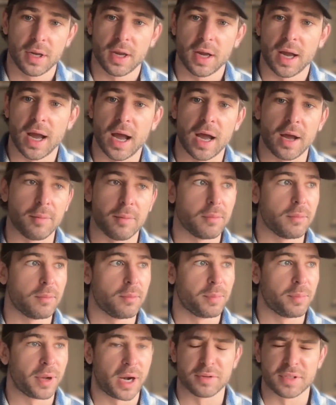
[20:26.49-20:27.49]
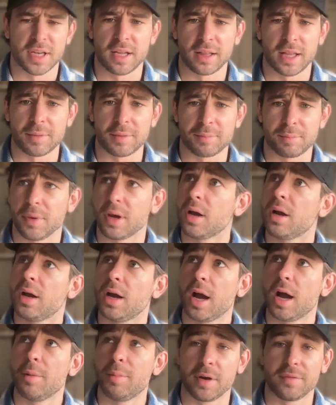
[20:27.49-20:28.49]
but I was hitting like
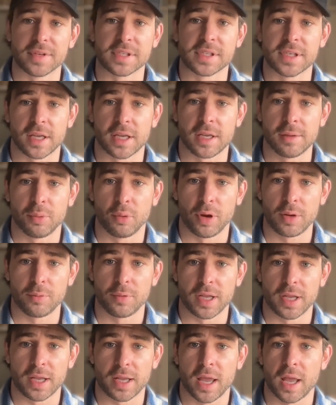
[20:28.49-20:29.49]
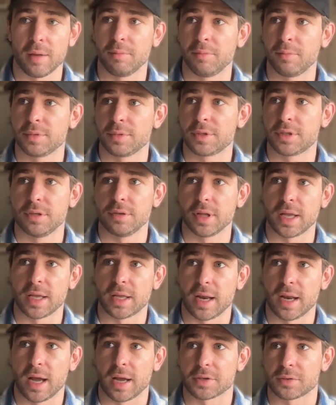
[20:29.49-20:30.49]
a bit of a sticking point when it came to like
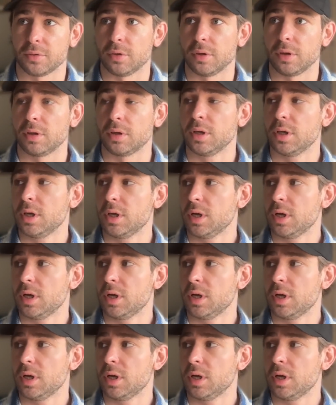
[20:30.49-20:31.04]
an actual